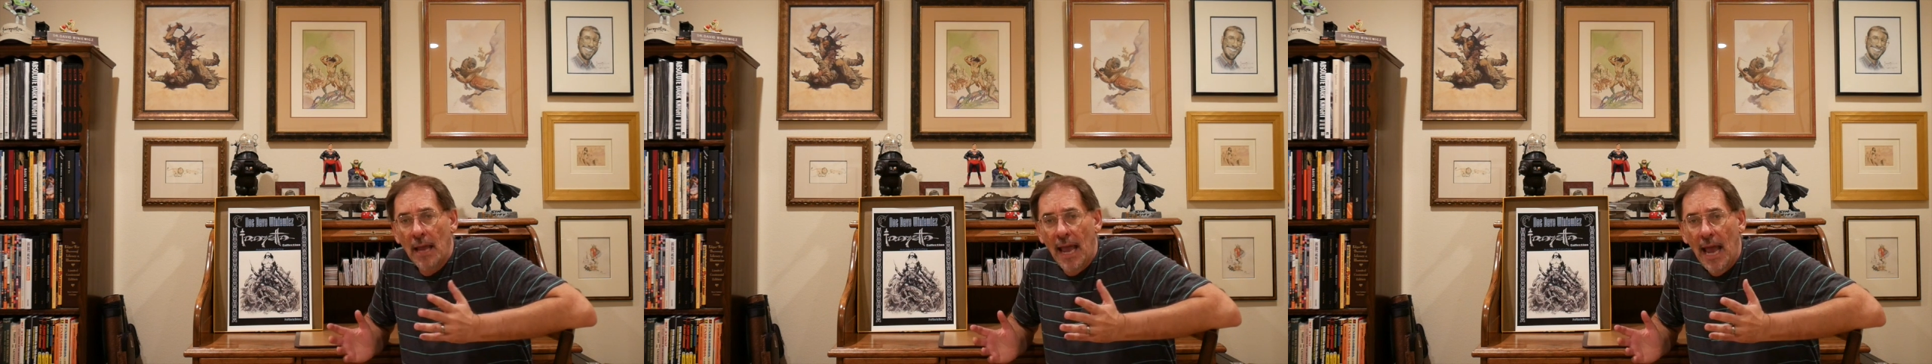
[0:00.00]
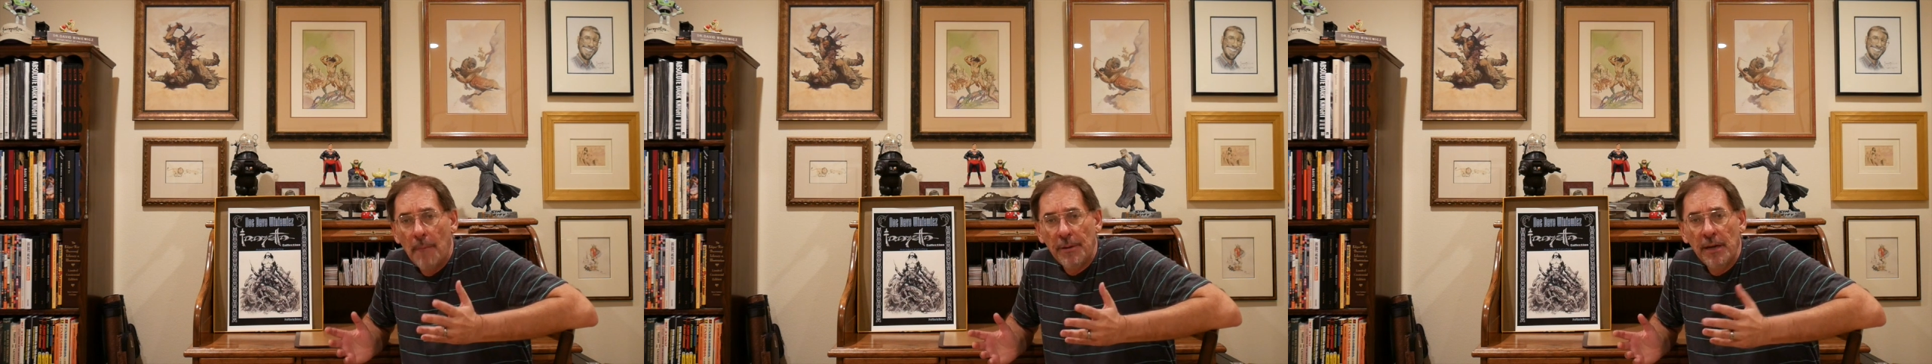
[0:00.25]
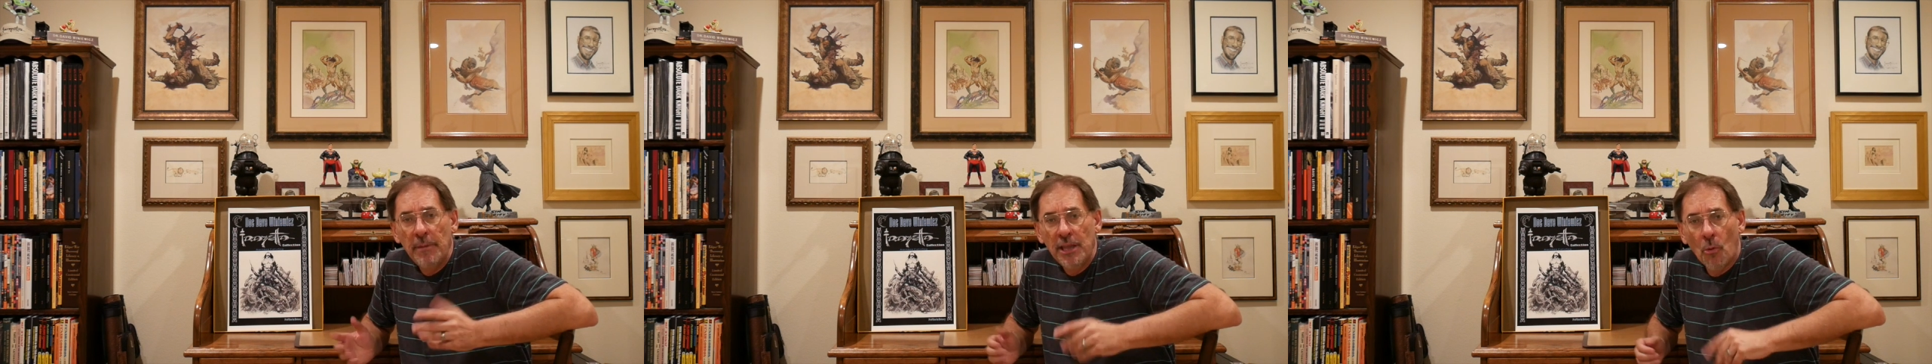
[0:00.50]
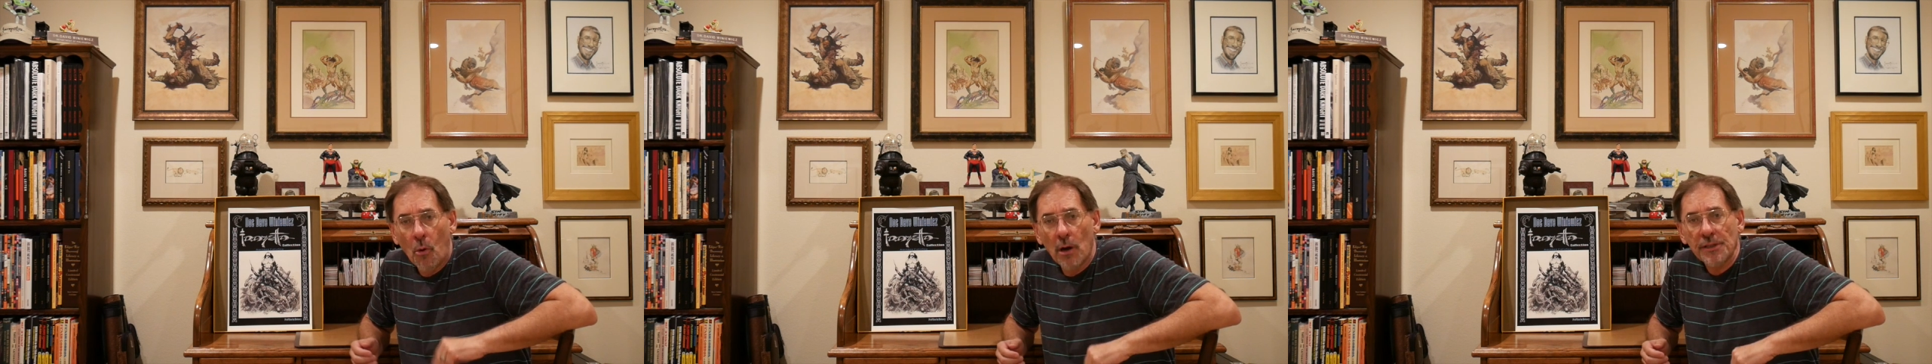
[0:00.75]
happened to be
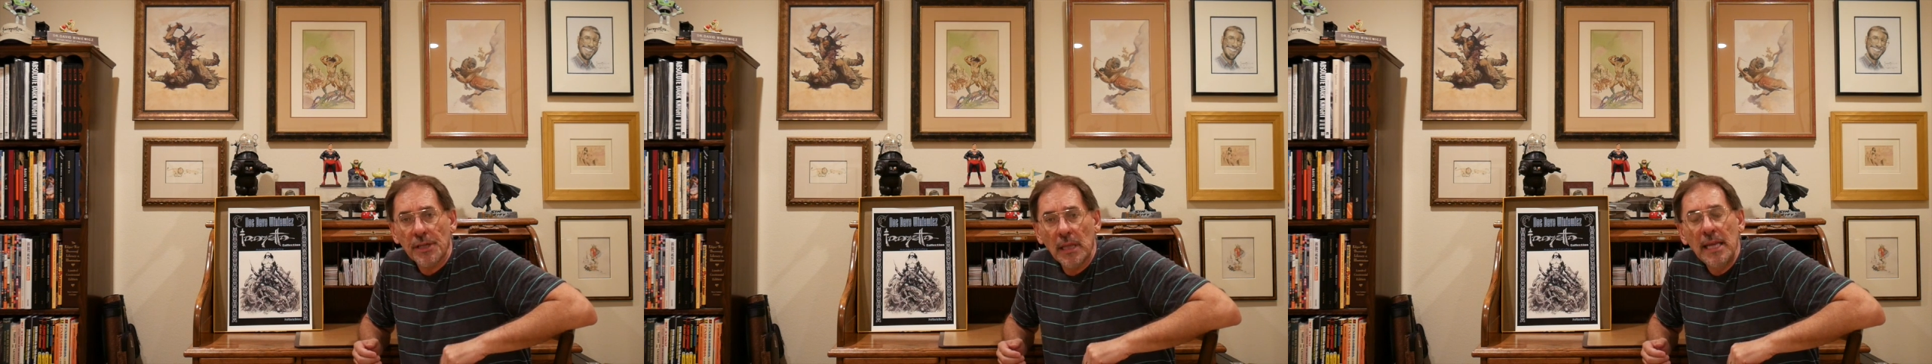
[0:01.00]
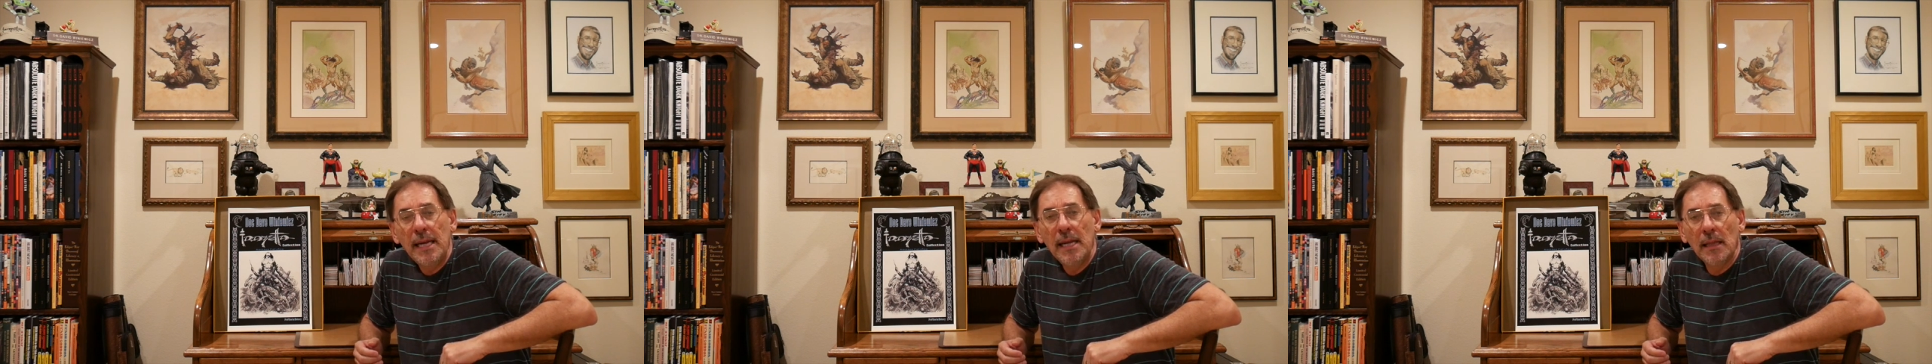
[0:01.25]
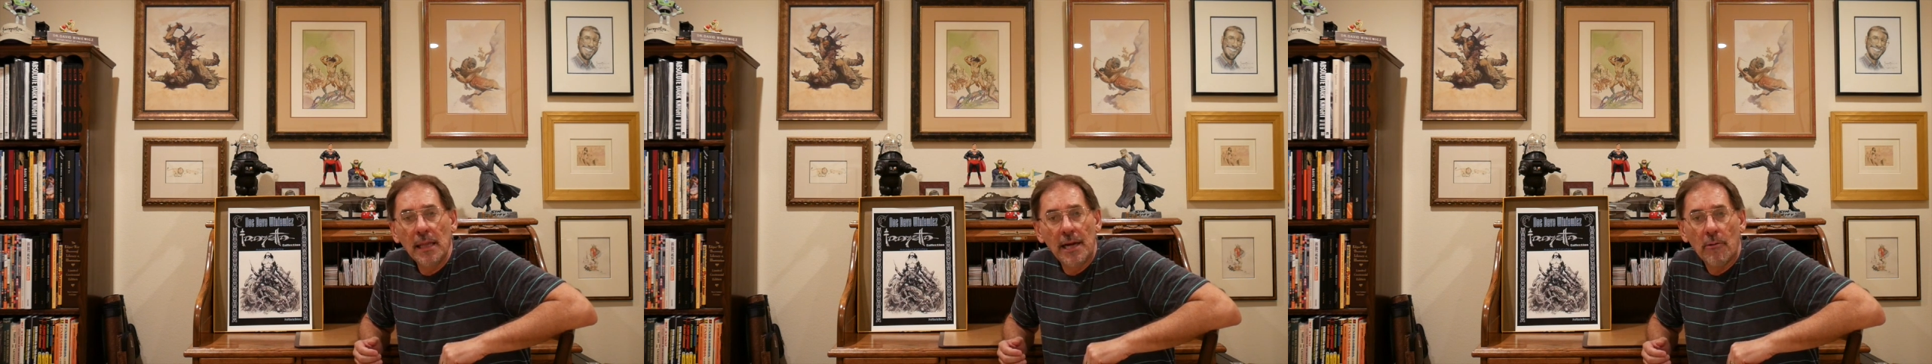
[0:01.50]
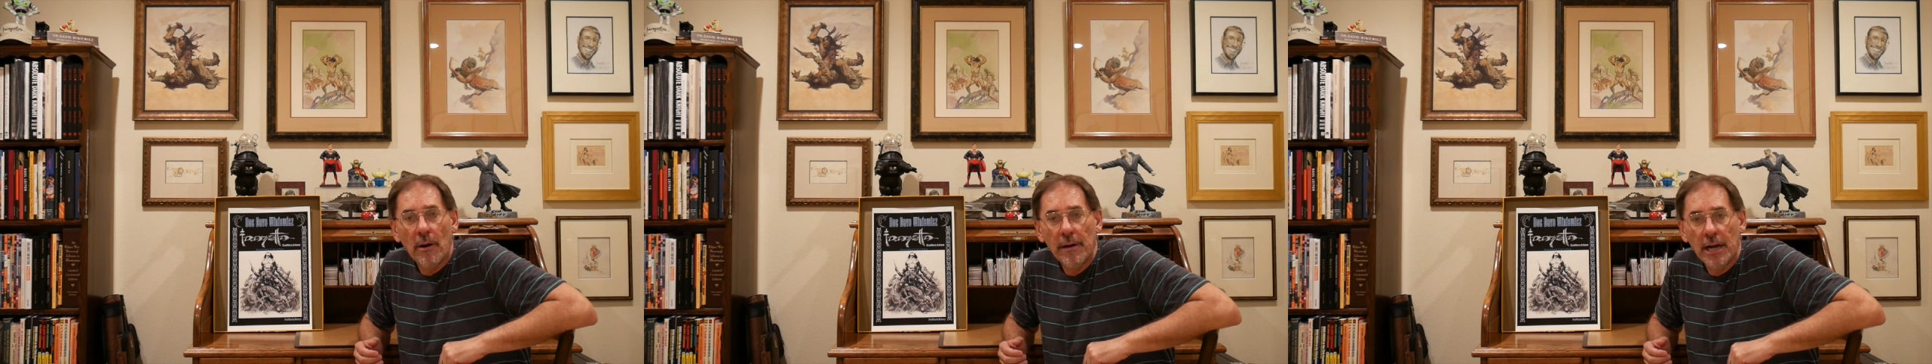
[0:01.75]
the world's leading
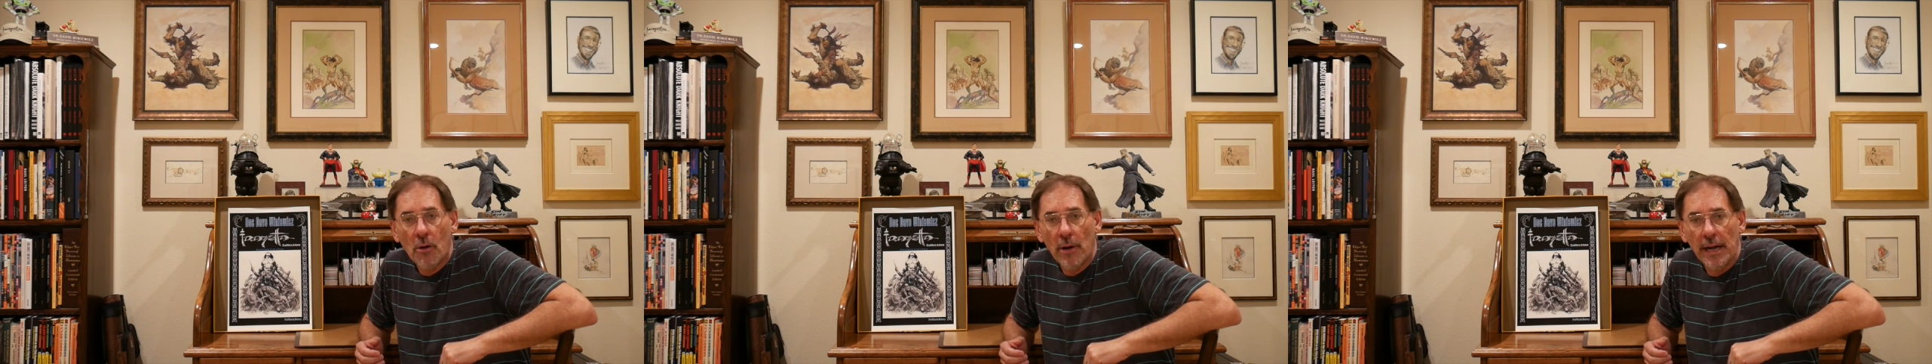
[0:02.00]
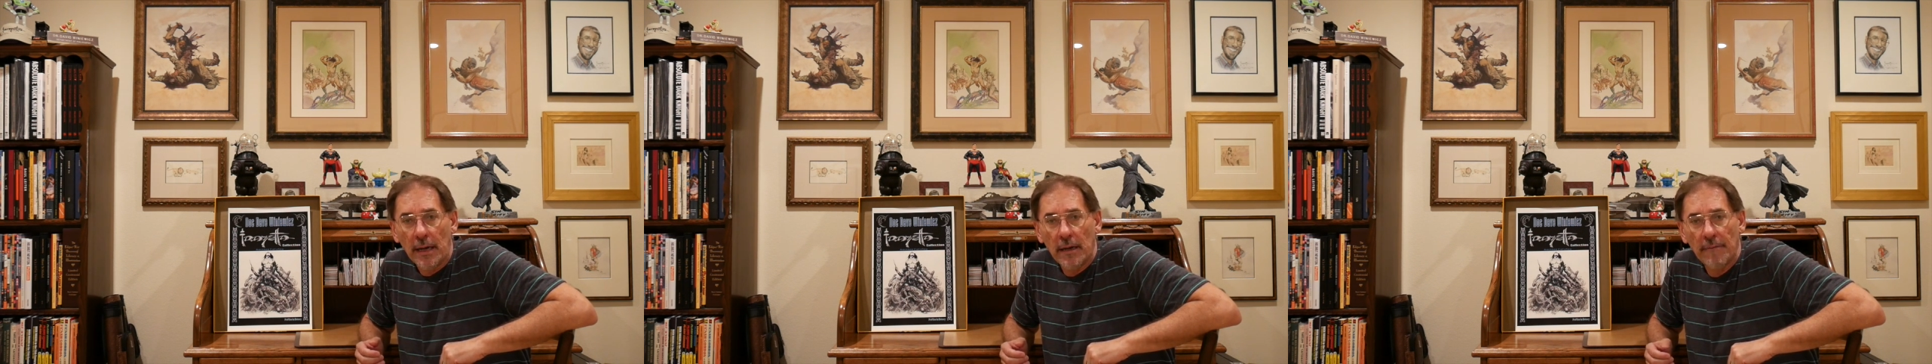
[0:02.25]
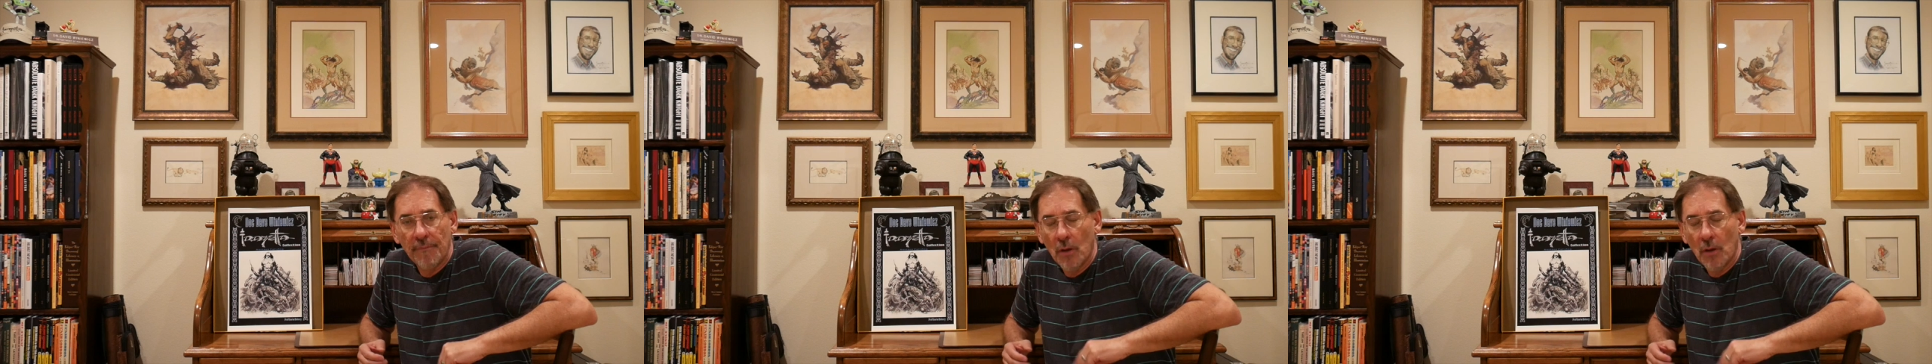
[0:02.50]
literary critic,